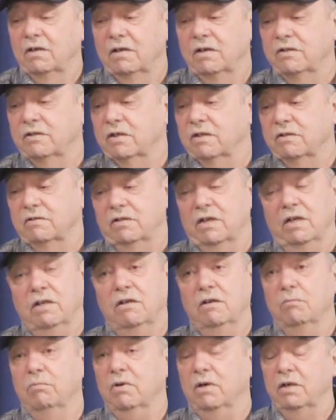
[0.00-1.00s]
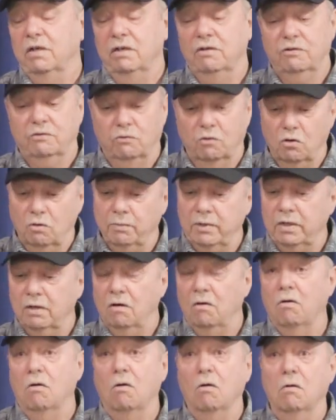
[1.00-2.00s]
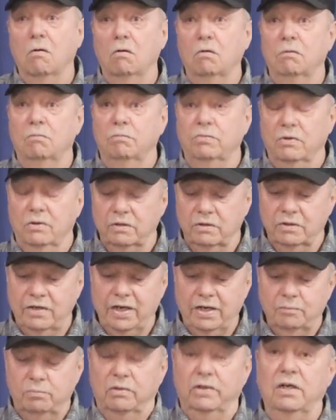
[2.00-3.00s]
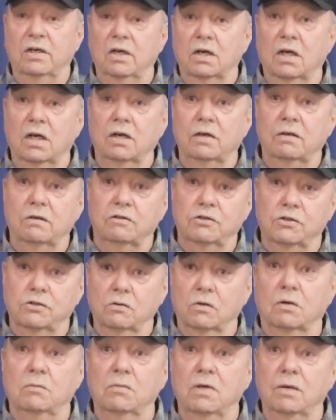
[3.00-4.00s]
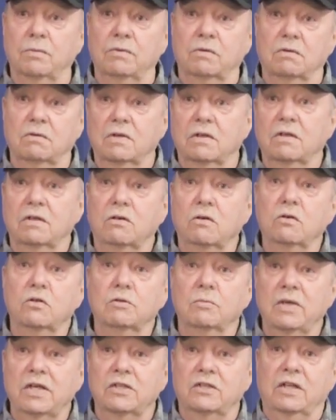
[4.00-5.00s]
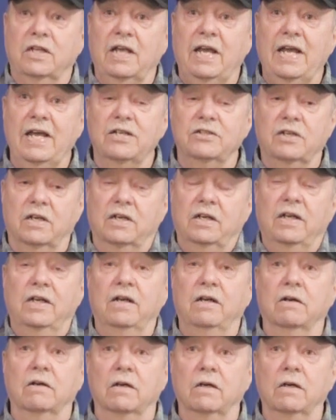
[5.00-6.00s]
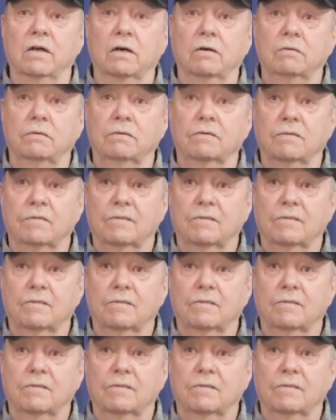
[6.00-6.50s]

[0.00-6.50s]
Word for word: He says, take your buddy, throw him in a hole, put a deck plate on it, shore him up, use him as a gasket, he ain't gonna know.